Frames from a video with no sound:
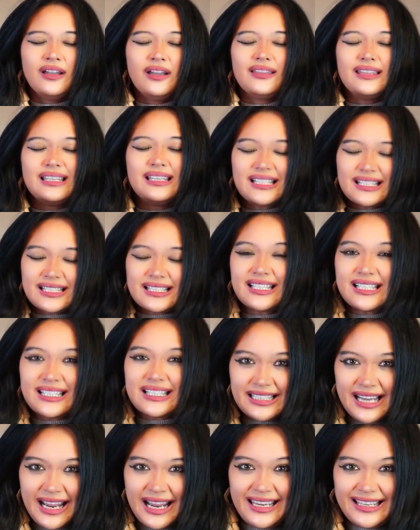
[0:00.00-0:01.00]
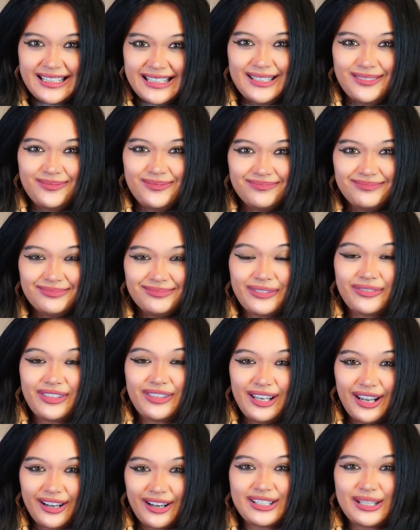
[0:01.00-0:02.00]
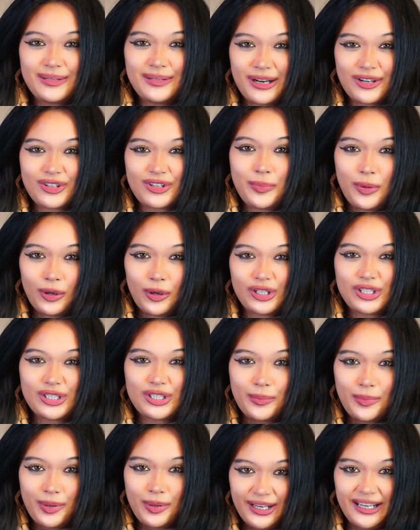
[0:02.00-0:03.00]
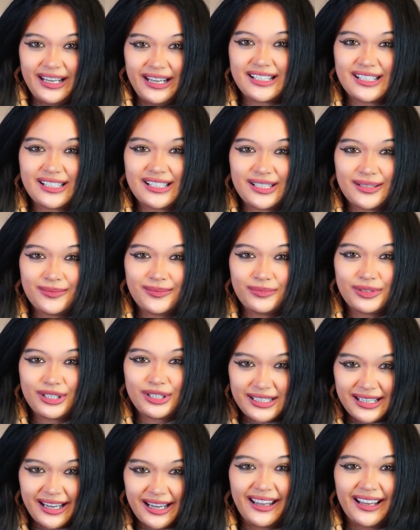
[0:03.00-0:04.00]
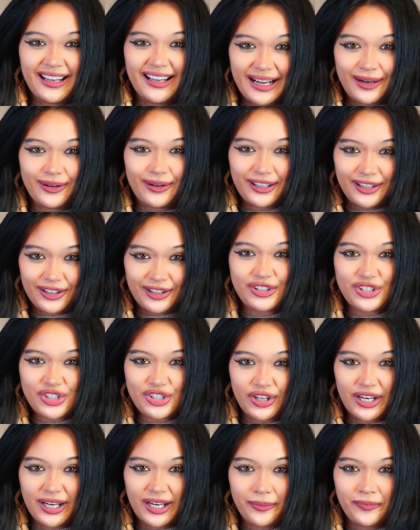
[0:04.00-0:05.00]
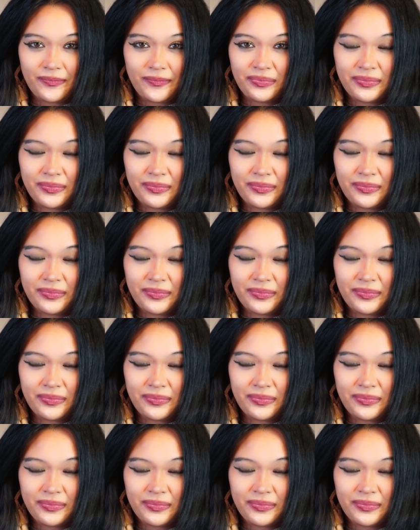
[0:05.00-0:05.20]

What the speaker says: This is the state of the London Metropolitan Police today in our country.